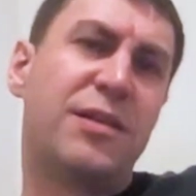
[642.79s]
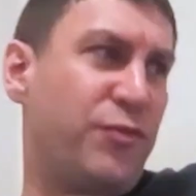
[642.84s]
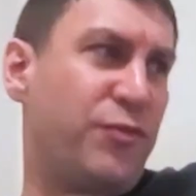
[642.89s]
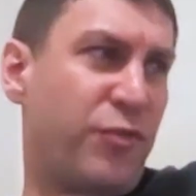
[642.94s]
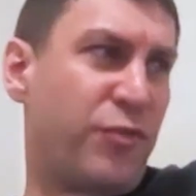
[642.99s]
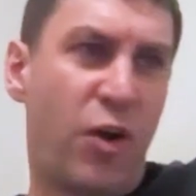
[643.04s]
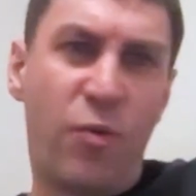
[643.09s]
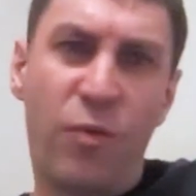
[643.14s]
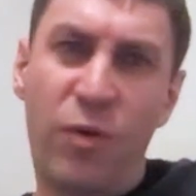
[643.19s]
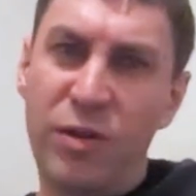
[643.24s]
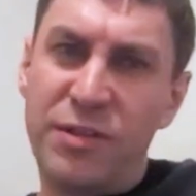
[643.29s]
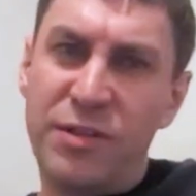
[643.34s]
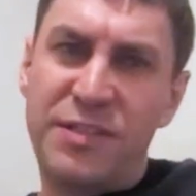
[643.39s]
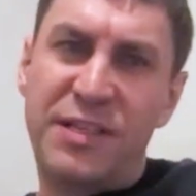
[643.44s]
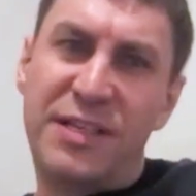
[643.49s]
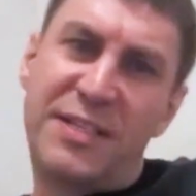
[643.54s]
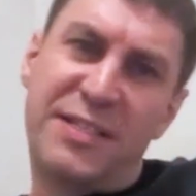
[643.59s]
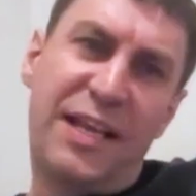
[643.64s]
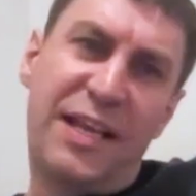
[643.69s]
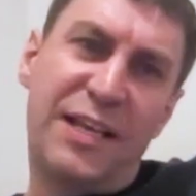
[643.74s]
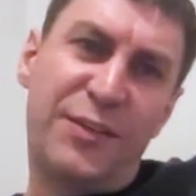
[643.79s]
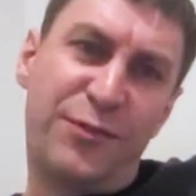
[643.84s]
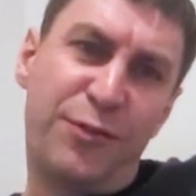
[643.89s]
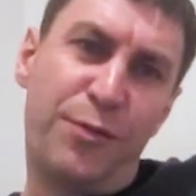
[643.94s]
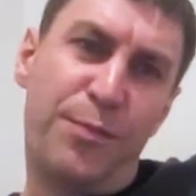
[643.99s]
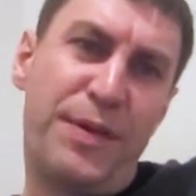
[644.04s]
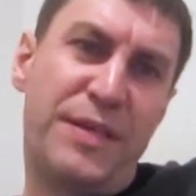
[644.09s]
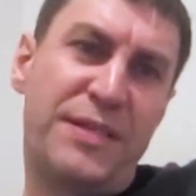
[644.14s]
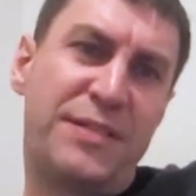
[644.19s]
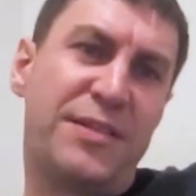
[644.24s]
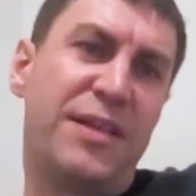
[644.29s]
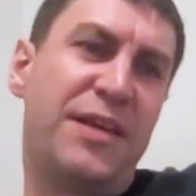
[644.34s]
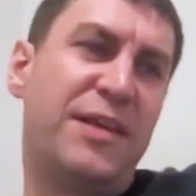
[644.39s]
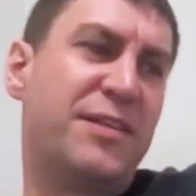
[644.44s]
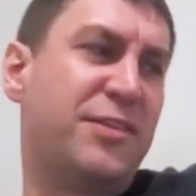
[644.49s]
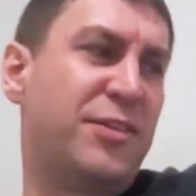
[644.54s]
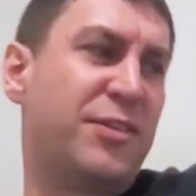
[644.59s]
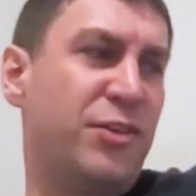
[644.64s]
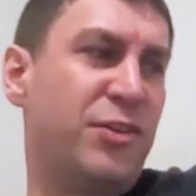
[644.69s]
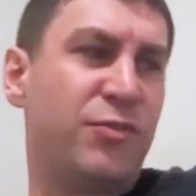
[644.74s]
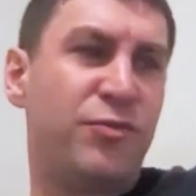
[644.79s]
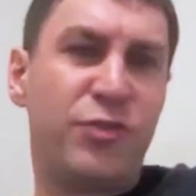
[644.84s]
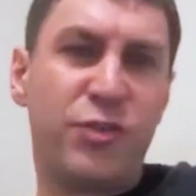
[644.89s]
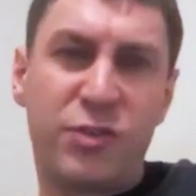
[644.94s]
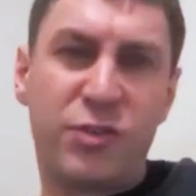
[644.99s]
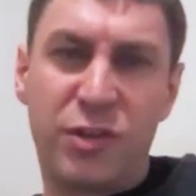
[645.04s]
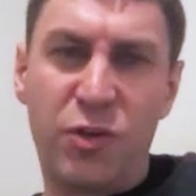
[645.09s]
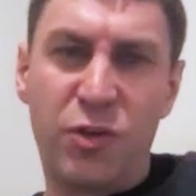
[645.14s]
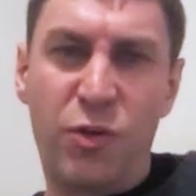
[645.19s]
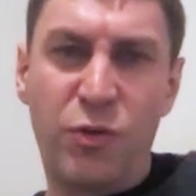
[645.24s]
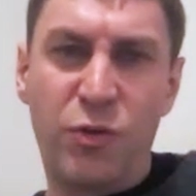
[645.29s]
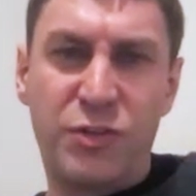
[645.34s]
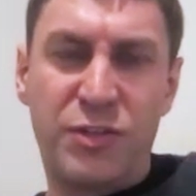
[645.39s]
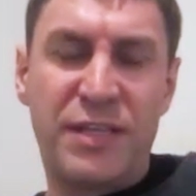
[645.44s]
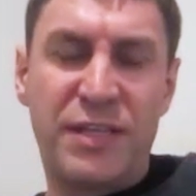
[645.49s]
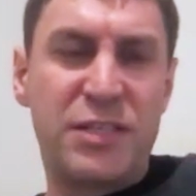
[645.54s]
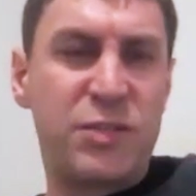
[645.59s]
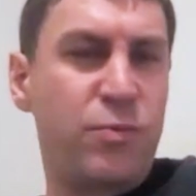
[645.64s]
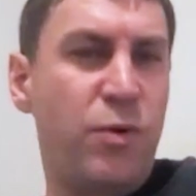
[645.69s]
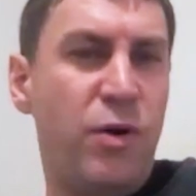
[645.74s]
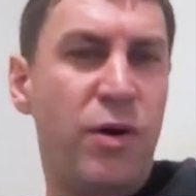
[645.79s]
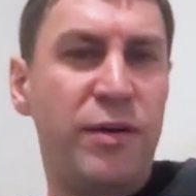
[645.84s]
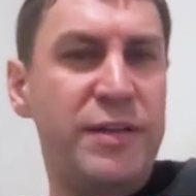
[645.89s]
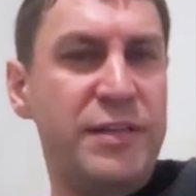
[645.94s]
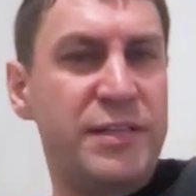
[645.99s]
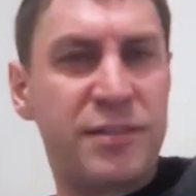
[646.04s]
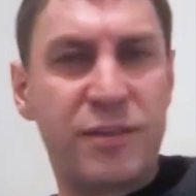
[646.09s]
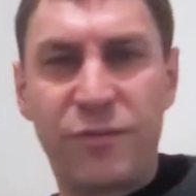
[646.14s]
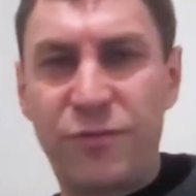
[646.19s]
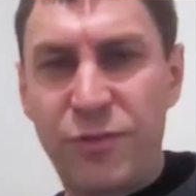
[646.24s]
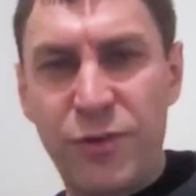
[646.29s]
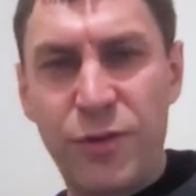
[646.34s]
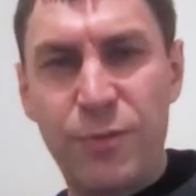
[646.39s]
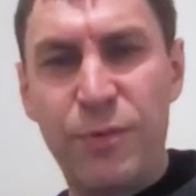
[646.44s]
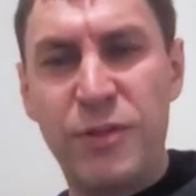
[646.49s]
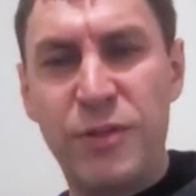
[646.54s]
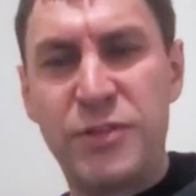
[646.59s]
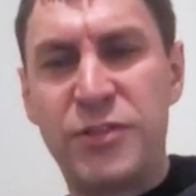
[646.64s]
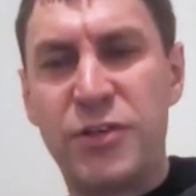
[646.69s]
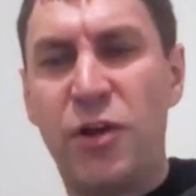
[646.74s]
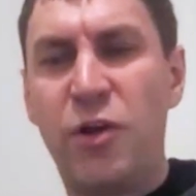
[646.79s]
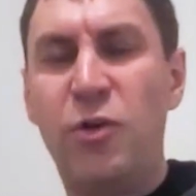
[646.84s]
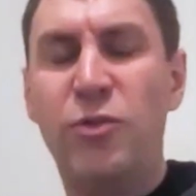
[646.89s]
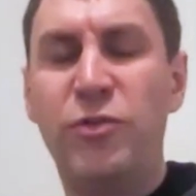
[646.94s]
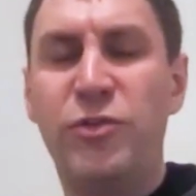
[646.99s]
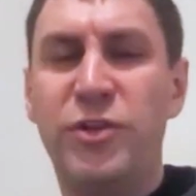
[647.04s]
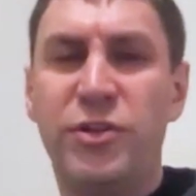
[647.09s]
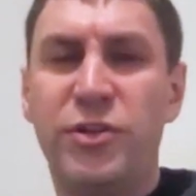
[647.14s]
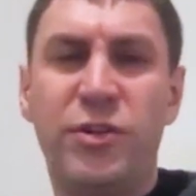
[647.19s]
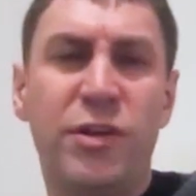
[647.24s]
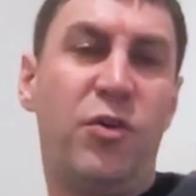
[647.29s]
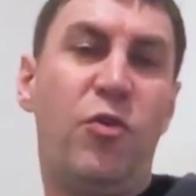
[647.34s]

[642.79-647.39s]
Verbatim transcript: you've got one successful business and you've just launched this one it's a few months old and